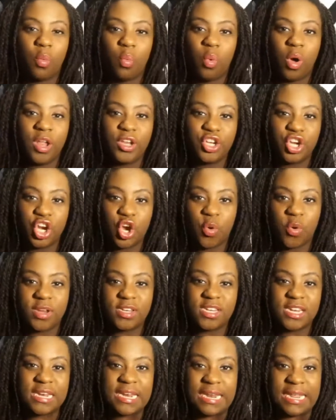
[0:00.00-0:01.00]
what you're going
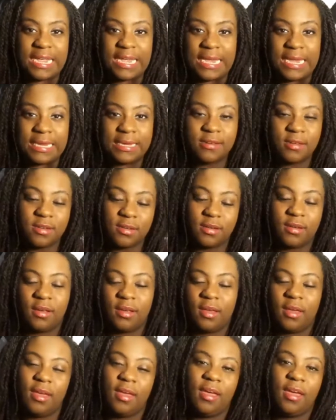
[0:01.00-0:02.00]
to need
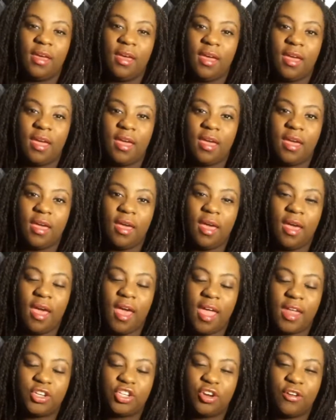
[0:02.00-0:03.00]

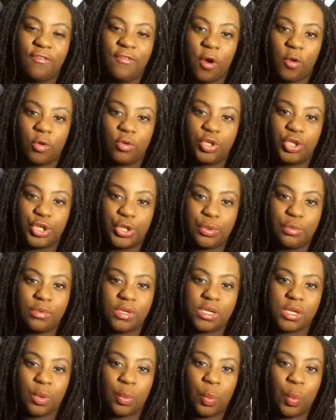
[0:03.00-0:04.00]
at your photo
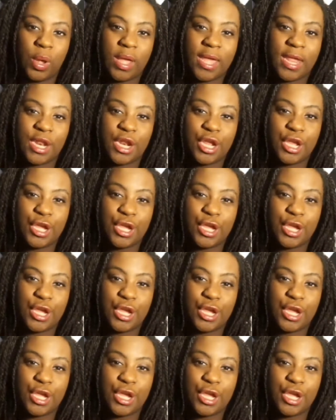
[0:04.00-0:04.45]
shoot when